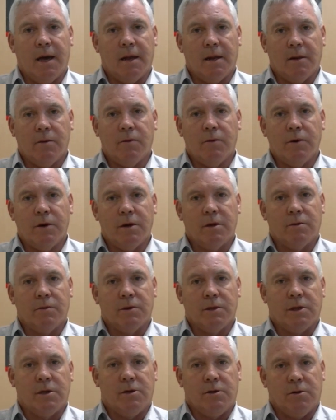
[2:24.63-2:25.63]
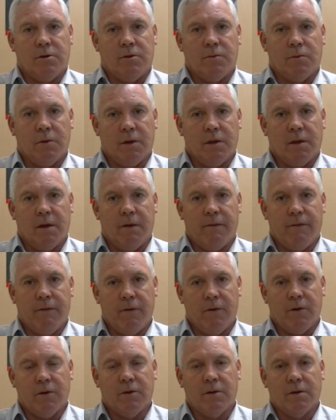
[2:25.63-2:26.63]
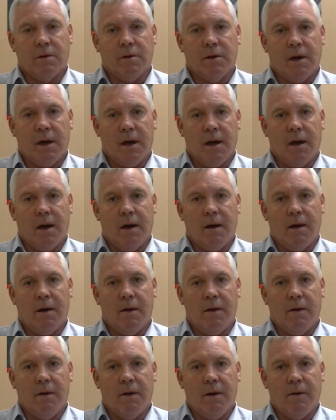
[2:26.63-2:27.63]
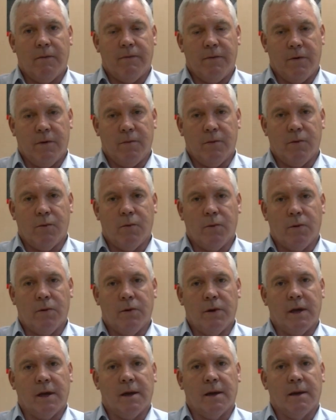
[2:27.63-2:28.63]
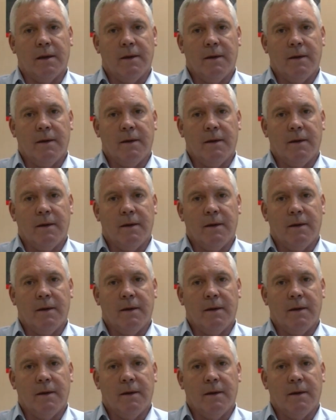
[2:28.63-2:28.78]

Louise was issued with a first verbal warning.